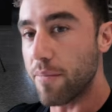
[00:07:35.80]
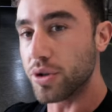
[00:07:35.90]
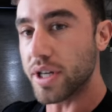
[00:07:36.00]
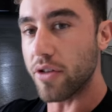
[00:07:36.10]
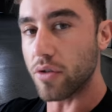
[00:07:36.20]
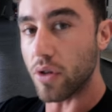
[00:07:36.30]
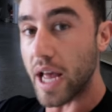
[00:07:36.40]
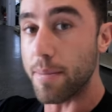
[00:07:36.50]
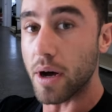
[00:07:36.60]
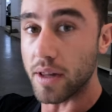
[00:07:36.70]
I've put together a
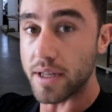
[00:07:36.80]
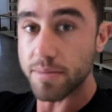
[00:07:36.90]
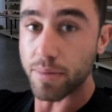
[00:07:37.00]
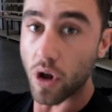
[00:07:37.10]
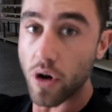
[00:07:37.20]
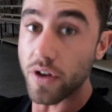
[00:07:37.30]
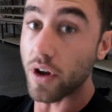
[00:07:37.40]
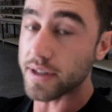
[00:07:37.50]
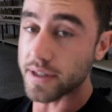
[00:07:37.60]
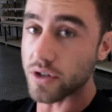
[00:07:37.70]
little email list below that
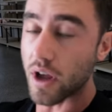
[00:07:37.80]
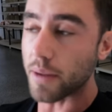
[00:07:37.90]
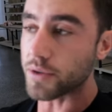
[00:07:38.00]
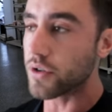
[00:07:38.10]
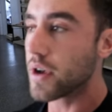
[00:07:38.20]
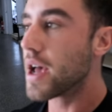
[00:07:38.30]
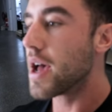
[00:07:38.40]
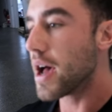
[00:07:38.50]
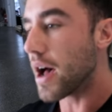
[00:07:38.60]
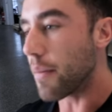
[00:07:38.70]
you guys can sign up to,
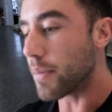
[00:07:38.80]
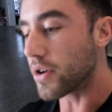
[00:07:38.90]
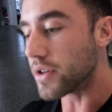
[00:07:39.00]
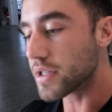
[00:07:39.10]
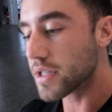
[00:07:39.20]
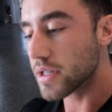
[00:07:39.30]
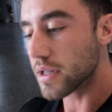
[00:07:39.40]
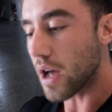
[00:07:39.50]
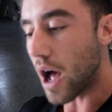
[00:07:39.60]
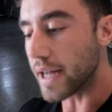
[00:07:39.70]
because
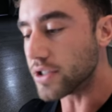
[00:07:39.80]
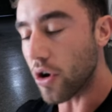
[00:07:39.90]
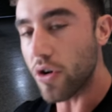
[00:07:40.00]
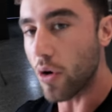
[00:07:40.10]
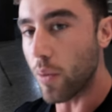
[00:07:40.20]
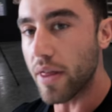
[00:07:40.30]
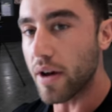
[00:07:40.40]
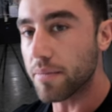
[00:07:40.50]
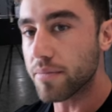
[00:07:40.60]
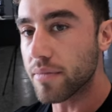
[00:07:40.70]
I don't know
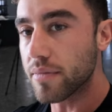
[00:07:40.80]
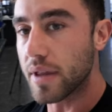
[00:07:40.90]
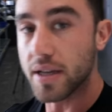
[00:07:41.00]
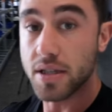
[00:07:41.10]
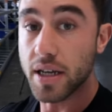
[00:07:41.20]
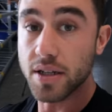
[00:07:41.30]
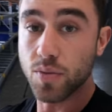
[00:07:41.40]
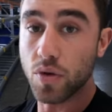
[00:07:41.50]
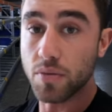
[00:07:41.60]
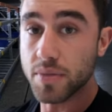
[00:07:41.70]
whether these things
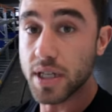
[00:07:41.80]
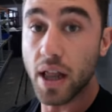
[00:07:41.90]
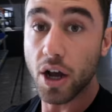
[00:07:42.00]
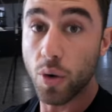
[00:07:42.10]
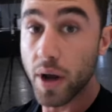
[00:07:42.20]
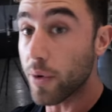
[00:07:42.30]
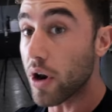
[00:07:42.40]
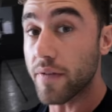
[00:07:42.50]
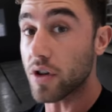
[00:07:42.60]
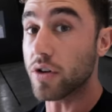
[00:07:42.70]
will sell out quick. We
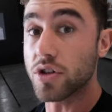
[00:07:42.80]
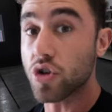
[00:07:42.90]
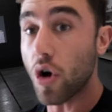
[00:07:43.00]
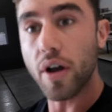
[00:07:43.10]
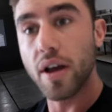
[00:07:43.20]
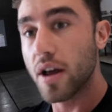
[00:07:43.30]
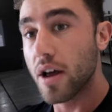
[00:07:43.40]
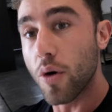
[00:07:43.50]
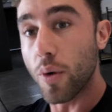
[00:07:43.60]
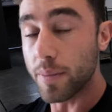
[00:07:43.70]
don't have a lot of stock
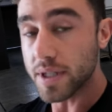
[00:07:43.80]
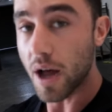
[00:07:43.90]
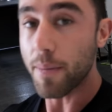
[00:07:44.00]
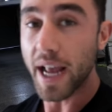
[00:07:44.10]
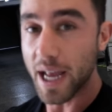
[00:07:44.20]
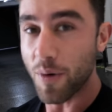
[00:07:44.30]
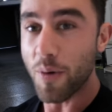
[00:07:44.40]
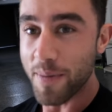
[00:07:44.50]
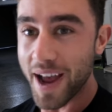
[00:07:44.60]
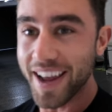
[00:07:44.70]
when we start making what
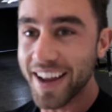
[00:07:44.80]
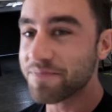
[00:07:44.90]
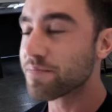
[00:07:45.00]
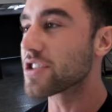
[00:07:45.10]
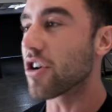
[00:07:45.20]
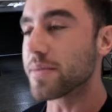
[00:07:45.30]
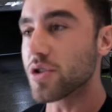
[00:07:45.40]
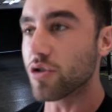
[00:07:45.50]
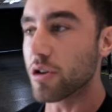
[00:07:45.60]
we're making, so I'm still